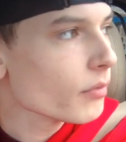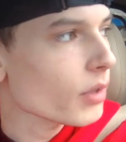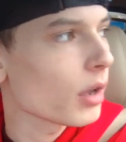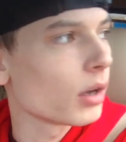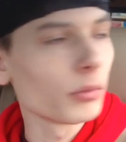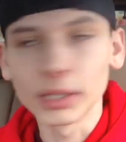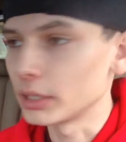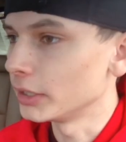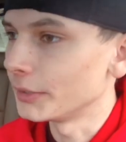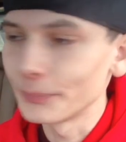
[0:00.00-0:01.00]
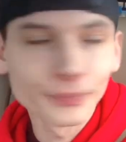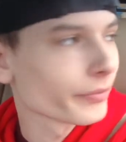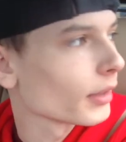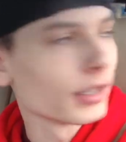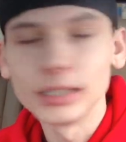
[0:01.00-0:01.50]
Oh my
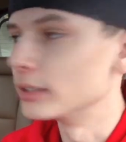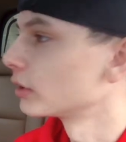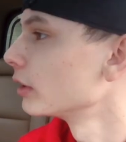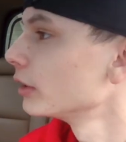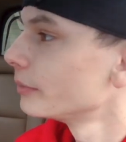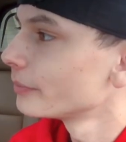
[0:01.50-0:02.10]
god. Tastes good.